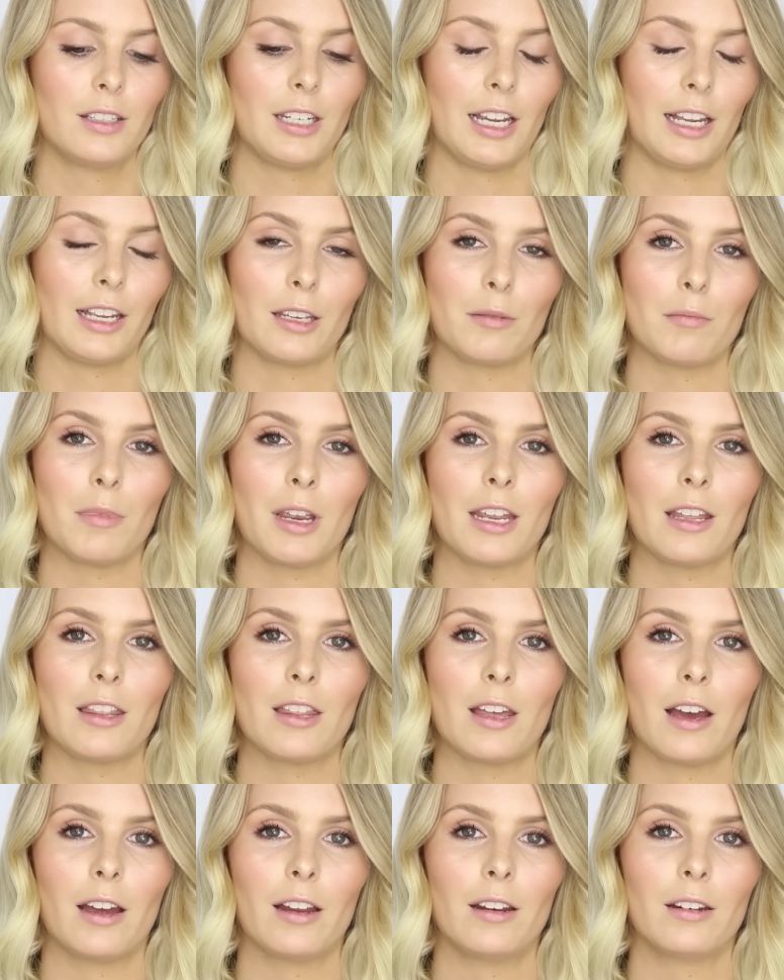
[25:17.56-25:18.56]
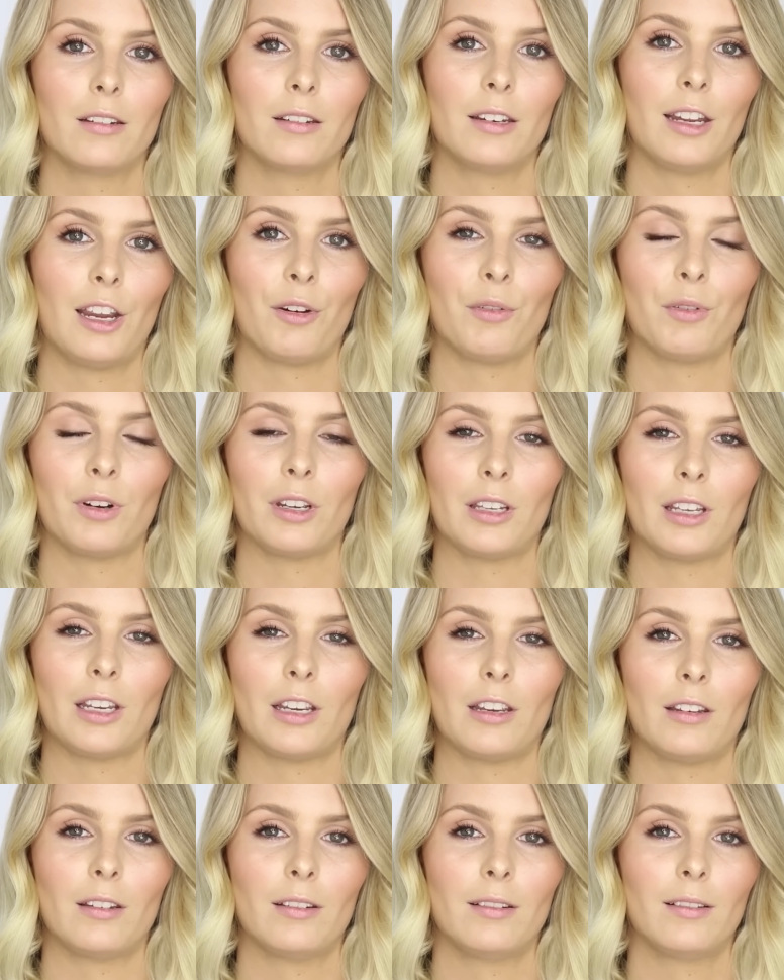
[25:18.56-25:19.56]
telling me that it
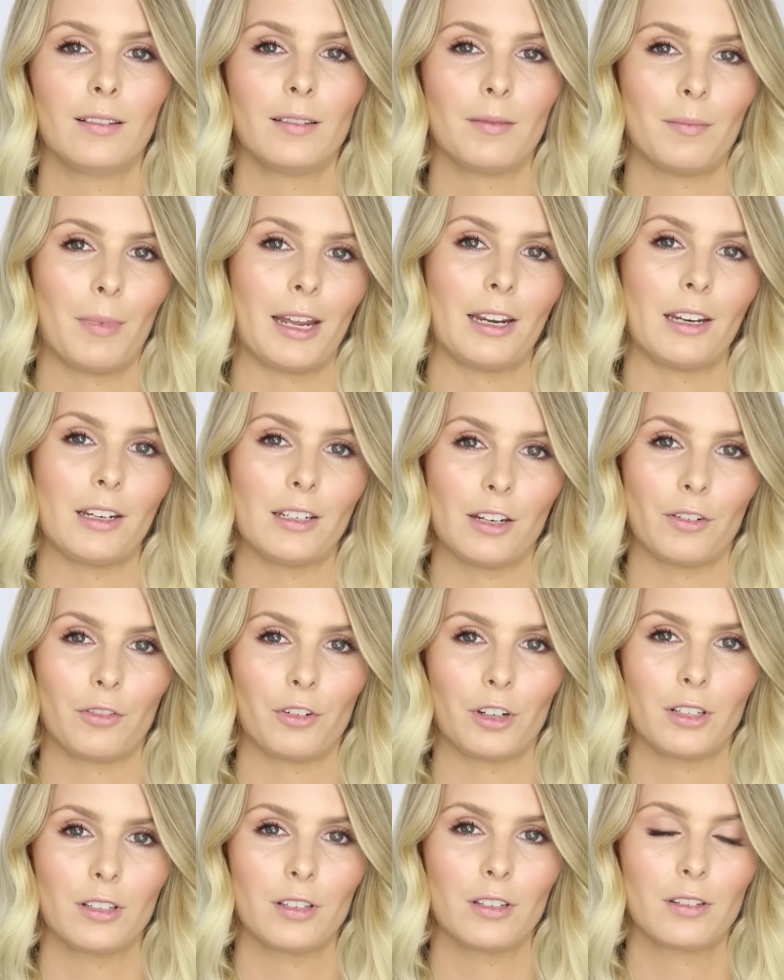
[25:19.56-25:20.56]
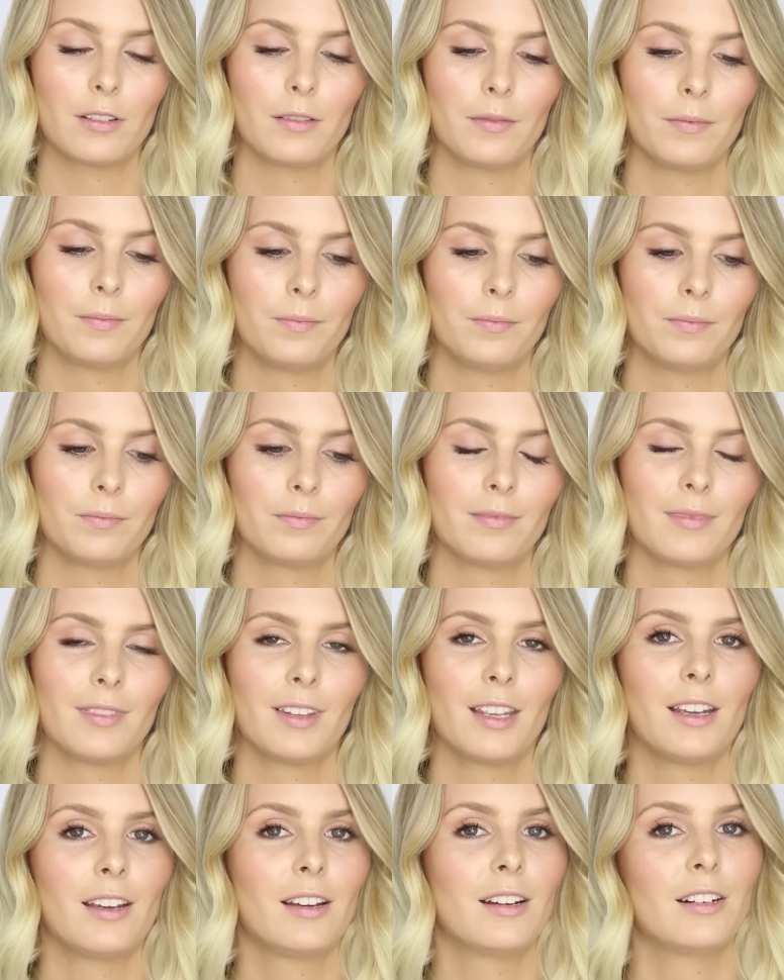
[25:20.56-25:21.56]
really made a difference.
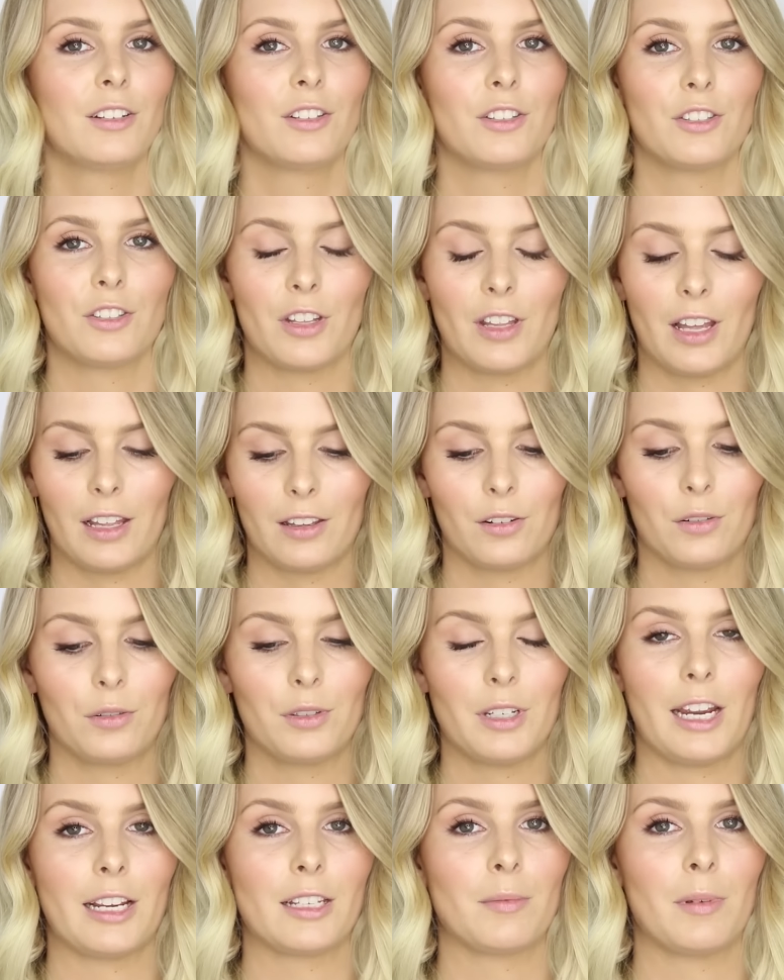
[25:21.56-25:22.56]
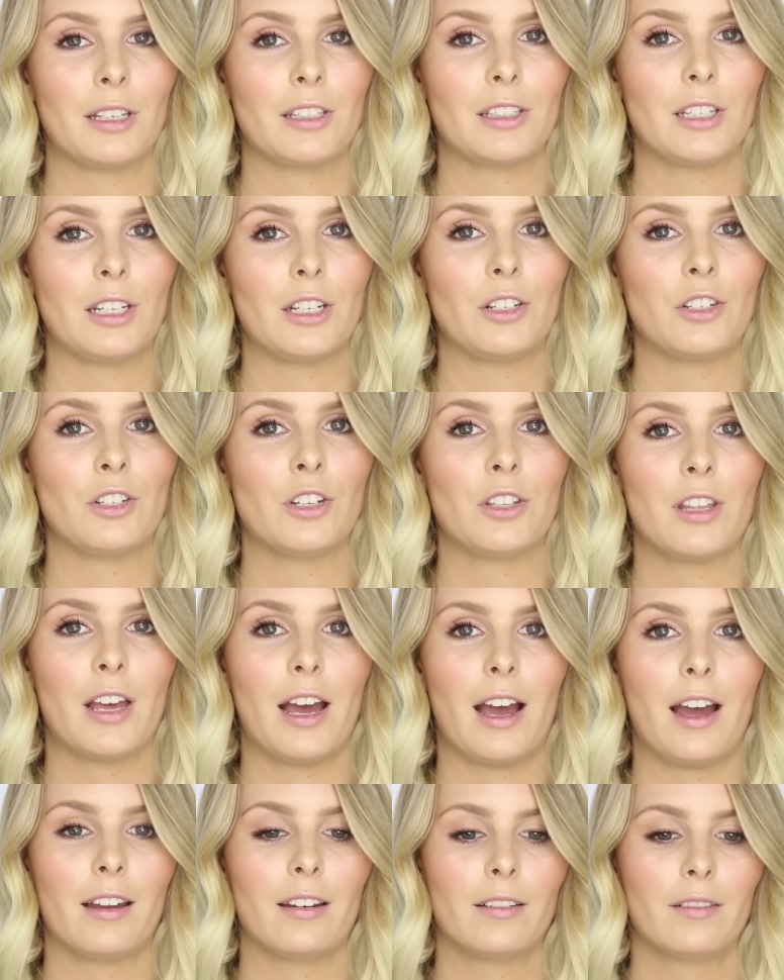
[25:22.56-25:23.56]
So that little text message
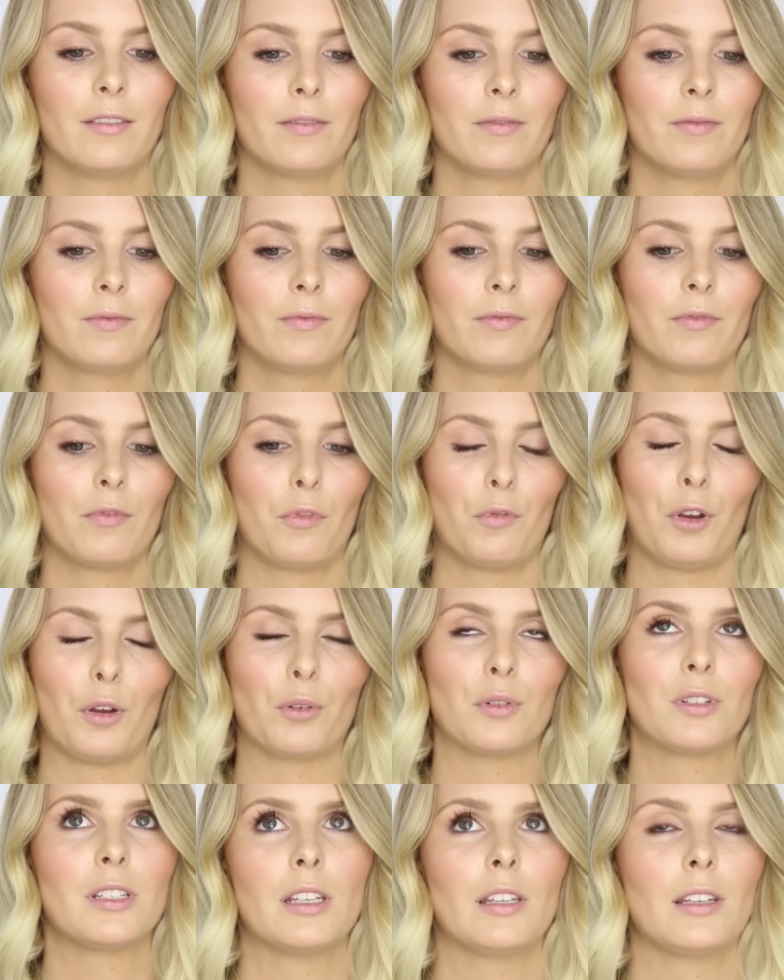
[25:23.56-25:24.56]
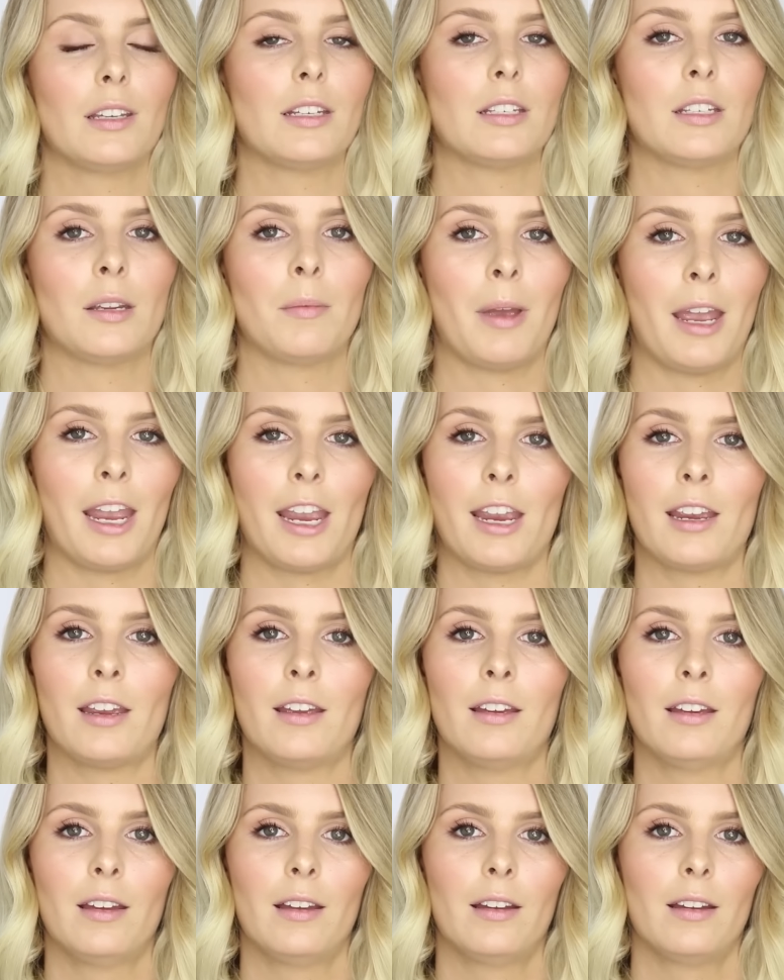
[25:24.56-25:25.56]
that felt silly to me
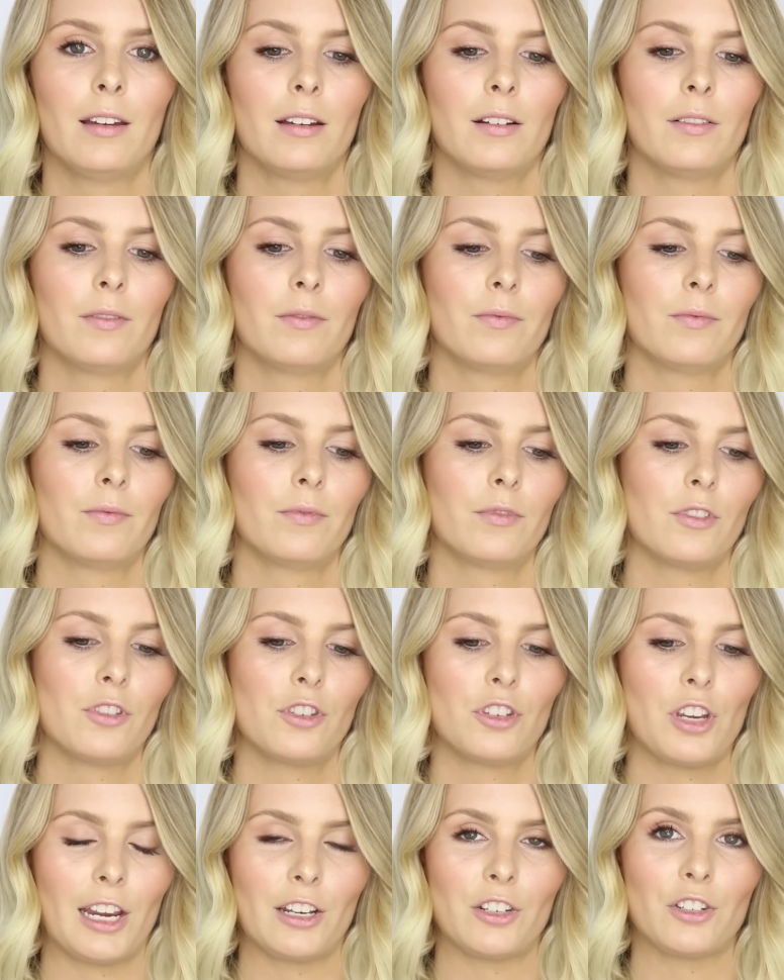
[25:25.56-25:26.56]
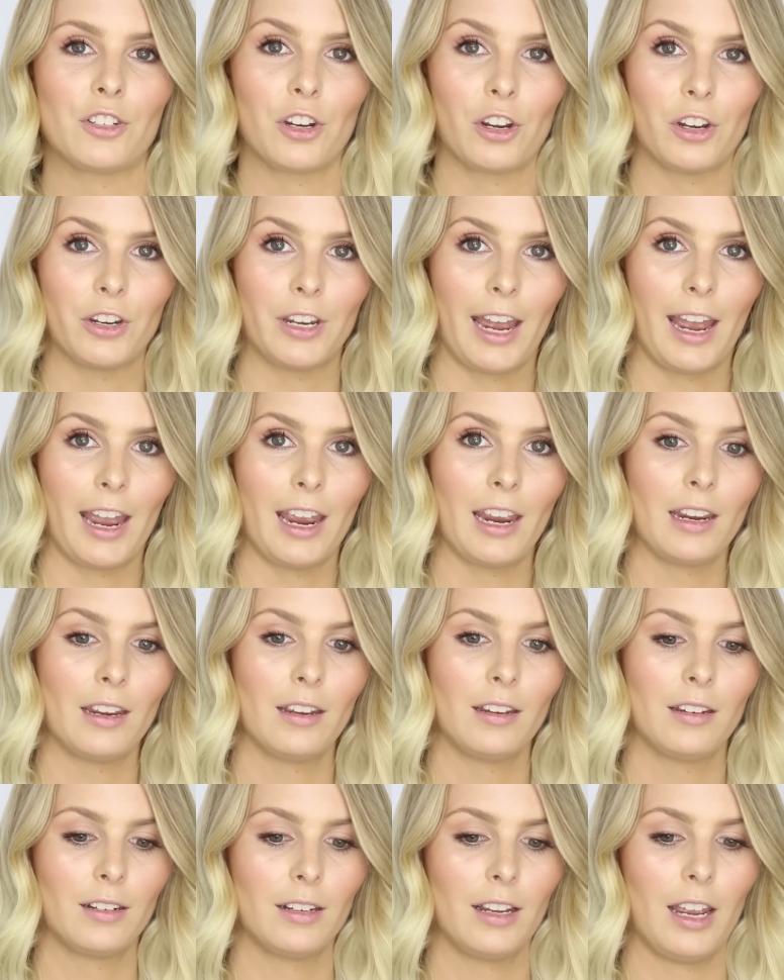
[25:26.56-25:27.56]
changed her day
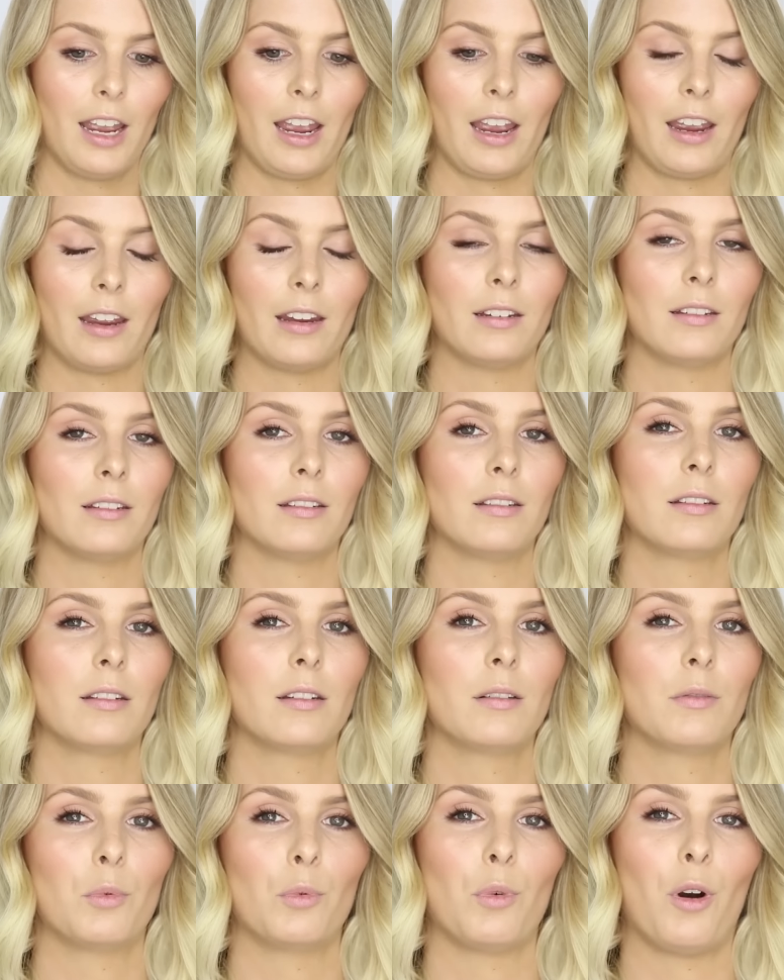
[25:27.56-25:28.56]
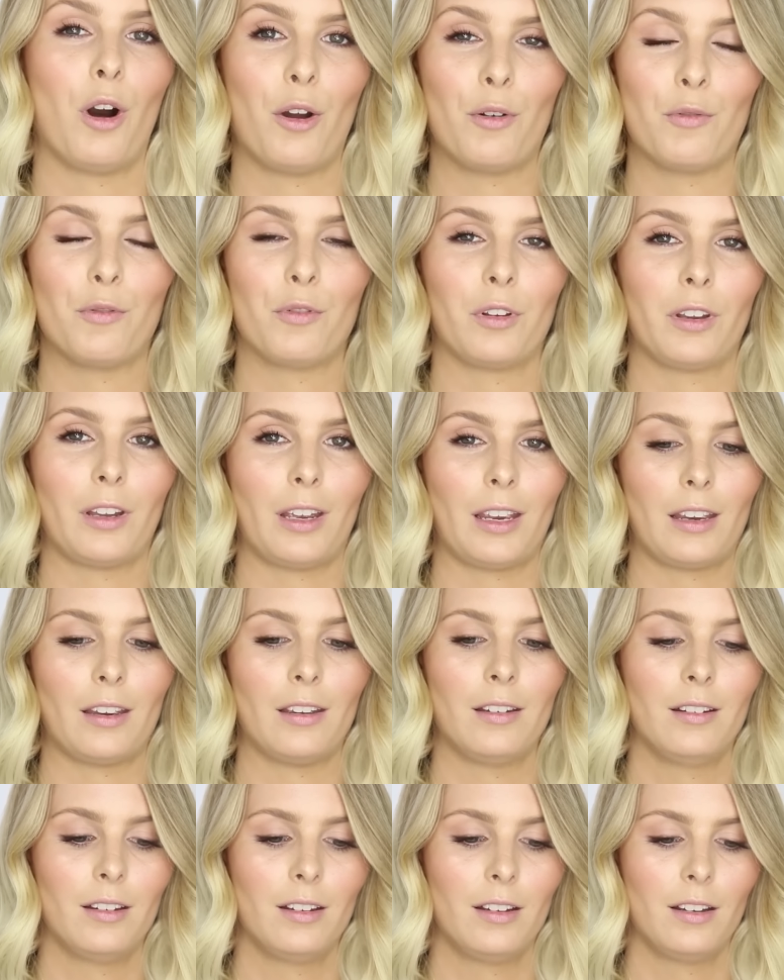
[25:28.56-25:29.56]
and will
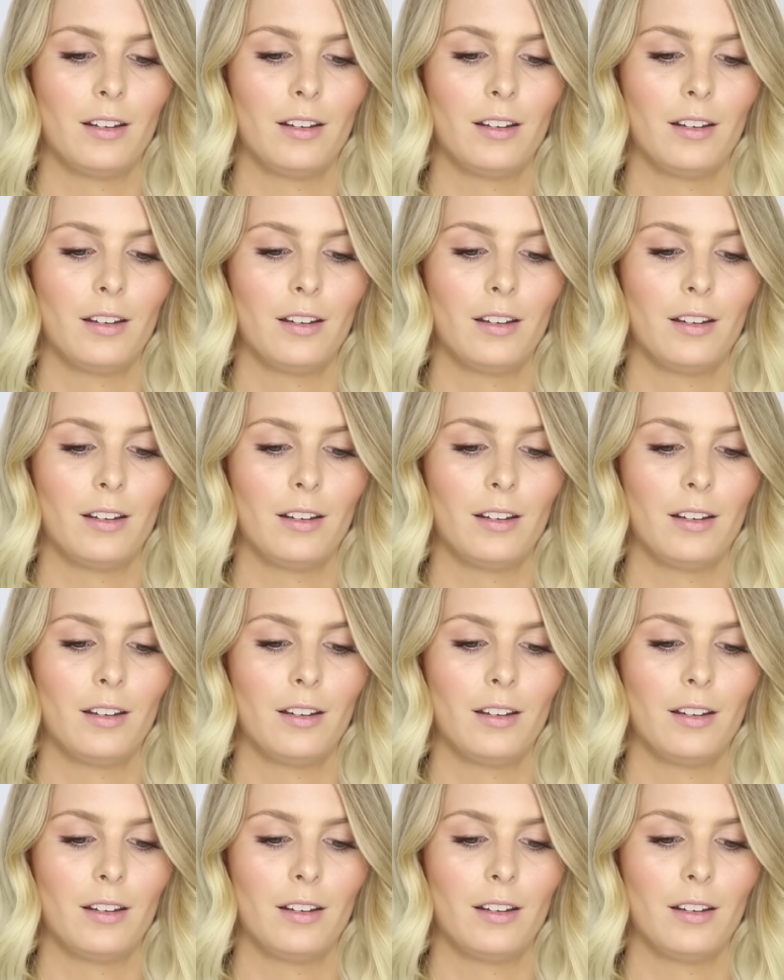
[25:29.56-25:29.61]
hopefully